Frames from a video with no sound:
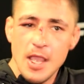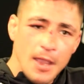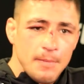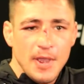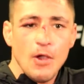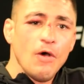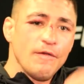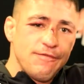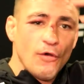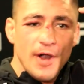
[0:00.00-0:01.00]
and big
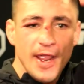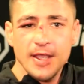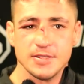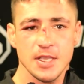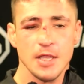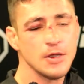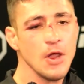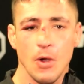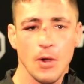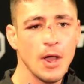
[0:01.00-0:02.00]
old foreheads.
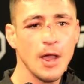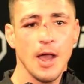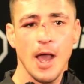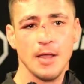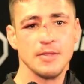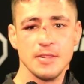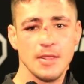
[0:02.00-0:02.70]
No, I